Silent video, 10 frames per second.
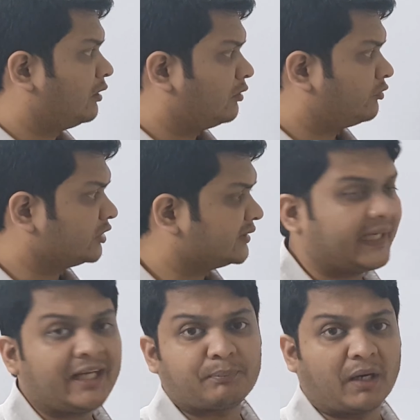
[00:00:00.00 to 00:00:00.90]
for the
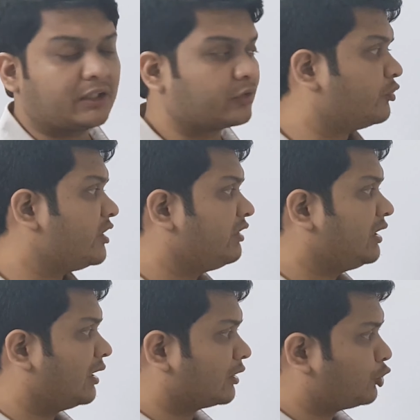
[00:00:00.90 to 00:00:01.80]
second part, we
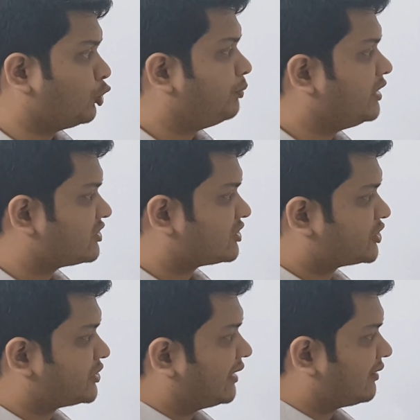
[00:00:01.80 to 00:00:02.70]
will group these
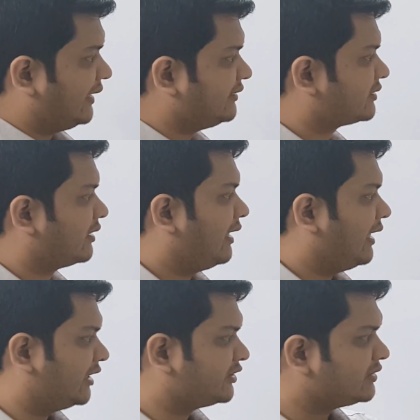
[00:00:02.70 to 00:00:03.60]
straight lines.
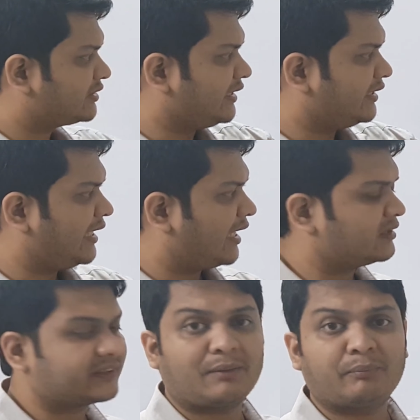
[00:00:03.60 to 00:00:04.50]
As you can see, there
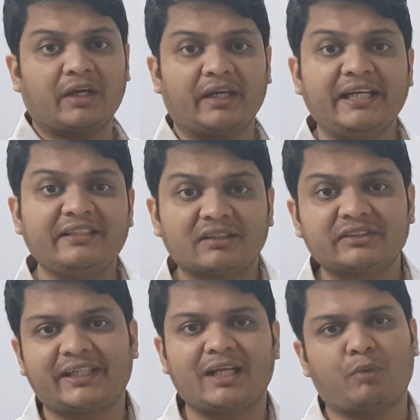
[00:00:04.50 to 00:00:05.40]
are some
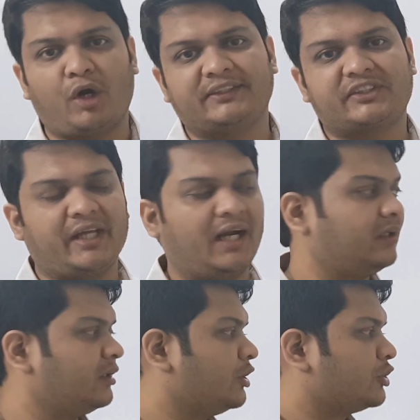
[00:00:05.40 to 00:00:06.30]
intersecting points
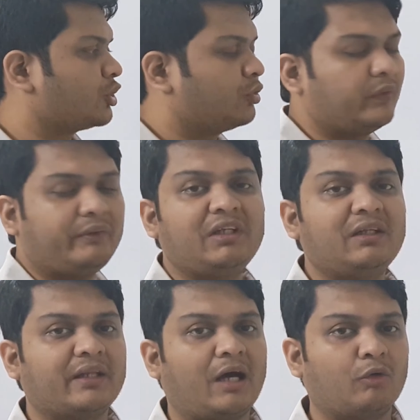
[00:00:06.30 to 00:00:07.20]
here. So we will
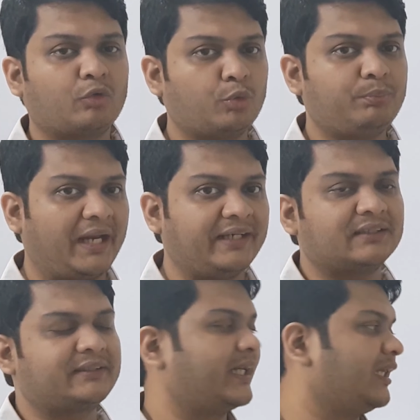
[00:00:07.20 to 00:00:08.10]
now group the
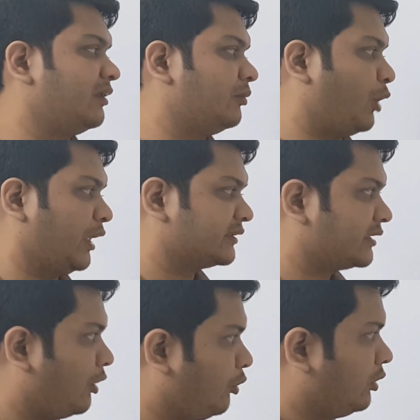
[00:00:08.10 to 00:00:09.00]
intersecting points.
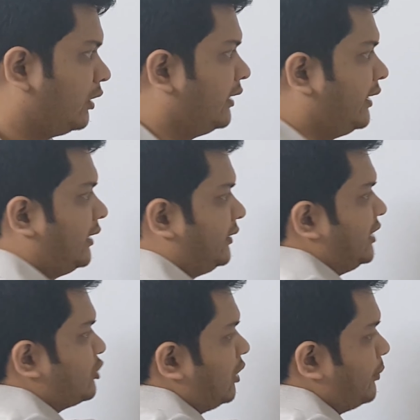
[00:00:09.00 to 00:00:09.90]
How?
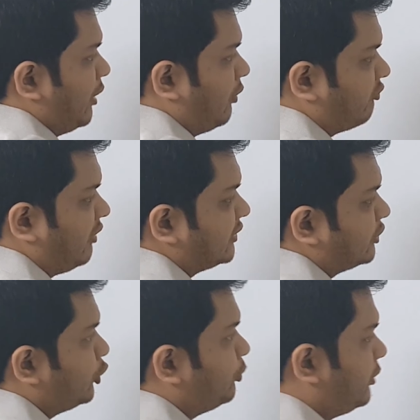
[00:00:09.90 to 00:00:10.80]
This will be our first
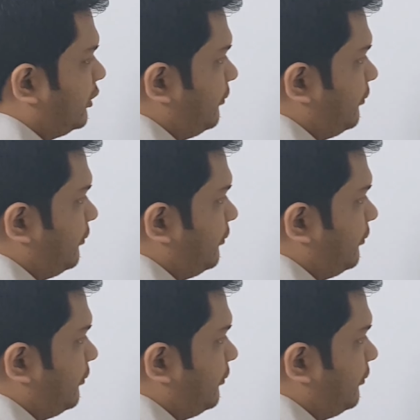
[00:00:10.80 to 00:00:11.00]
group,